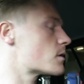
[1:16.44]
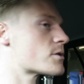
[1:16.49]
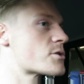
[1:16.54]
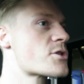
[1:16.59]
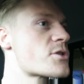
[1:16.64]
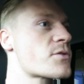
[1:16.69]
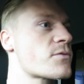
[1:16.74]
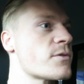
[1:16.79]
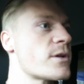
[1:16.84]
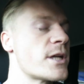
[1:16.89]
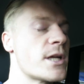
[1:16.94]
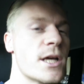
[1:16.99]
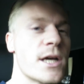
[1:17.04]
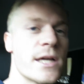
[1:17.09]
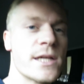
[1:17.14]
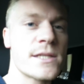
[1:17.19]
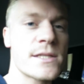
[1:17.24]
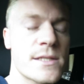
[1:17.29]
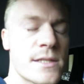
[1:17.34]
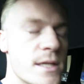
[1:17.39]
just
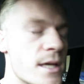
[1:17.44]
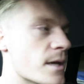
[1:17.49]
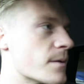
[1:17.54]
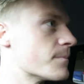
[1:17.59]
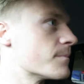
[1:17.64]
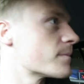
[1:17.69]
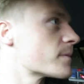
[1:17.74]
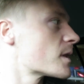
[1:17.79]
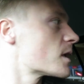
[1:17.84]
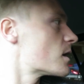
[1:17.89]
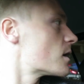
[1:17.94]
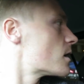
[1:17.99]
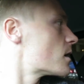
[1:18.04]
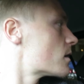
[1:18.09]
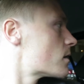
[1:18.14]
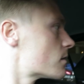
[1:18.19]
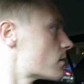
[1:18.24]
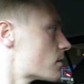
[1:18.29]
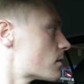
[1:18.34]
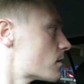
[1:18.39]
realised I
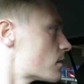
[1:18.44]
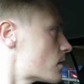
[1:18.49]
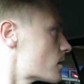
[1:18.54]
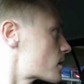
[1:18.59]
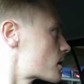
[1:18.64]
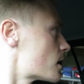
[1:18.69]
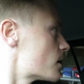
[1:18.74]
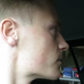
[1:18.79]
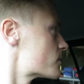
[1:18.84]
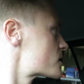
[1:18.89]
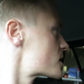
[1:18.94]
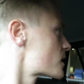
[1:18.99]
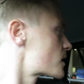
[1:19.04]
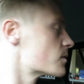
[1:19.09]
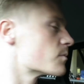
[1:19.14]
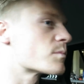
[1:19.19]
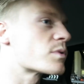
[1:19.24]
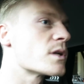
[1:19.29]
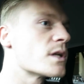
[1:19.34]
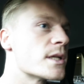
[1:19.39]
come to
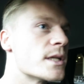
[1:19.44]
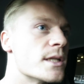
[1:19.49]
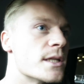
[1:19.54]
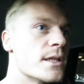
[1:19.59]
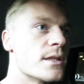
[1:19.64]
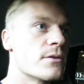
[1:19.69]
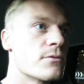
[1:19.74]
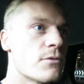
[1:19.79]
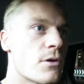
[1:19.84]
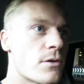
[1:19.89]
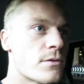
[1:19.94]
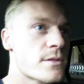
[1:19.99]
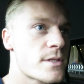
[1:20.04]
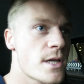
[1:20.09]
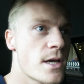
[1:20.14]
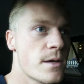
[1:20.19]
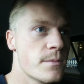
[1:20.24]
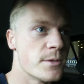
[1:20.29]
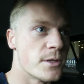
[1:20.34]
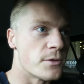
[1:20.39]
completely the wrong
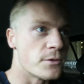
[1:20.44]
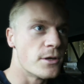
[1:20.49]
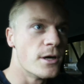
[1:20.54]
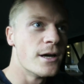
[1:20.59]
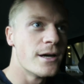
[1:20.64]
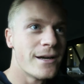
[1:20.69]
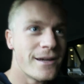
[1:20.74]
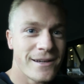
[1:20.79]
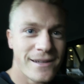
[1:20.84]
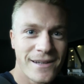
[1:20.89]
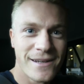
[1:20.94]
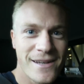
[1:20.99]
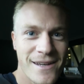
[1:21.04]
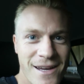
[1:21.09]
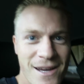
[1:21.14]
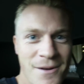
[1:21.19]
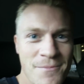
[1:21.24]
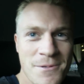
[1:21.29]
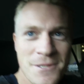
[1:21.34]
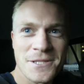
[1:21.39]
terminal.
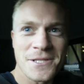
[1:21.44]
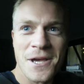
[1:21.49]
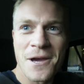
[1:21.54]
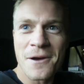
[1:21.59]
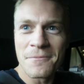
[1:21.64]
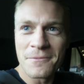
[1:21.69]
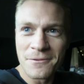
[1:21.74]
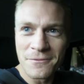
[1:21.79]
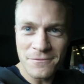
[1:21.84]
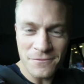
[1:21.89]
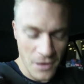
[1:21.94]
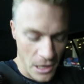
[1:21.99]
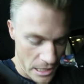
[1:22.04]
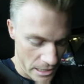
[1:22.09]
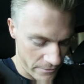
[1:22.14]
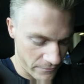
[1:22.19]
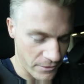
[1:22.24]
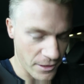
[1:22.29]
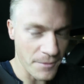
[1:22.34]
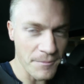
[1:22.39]
I'm at terminal
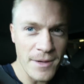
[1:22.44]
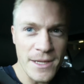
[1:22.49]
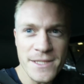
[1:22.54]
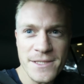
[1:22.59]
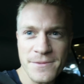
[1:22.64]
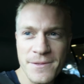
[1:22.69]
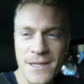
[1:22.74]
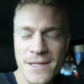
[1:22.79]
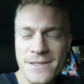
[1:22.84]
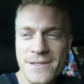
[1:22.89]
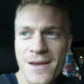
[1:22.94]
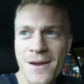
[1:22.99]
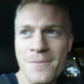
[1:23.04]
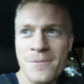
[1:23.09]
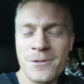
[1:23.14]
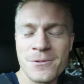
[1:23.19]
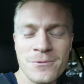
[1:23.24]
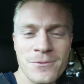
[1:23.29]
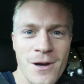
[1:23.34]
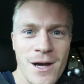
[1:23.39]
5 and I'm meant to be at
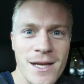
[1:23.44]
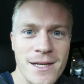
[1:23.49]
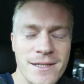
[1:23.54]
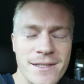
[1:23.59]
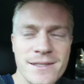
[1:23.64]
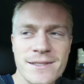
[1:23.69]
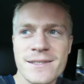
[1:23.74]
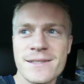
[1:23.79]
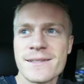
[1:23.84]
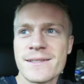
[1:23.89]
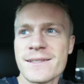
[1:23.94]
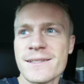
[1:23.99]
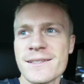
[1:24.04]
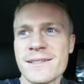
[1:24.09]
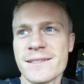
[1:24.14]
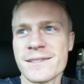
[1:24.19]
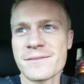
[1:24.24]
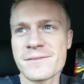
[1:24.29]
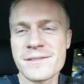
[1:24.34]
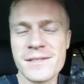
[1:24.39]
terminal 1.
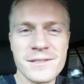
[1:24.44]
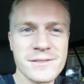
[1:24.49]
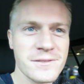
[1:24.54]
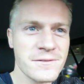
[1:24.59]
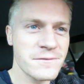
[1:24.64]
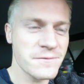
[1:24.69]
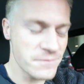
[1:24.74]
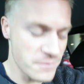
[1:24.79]
I'm such a